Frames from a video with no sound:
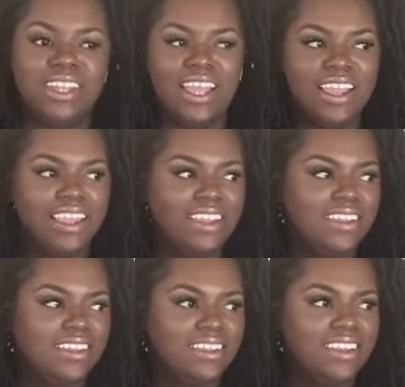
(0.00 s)
Like,
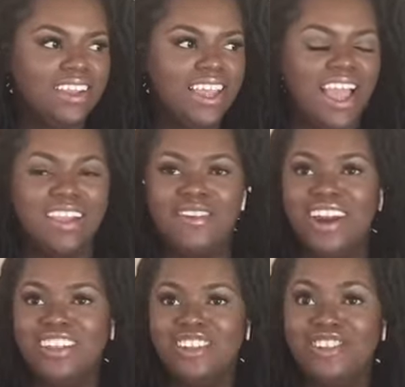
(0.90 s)
I could wear
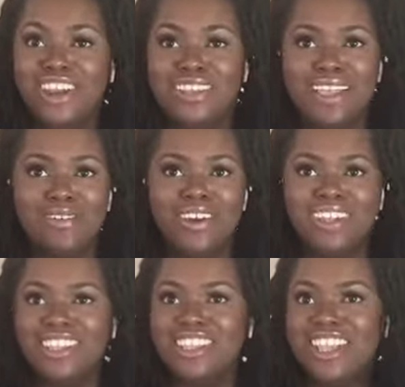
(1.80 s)
it as a dress. I could wear it as
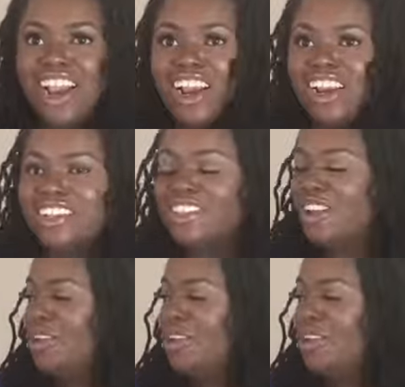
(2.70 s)
a skirt. So,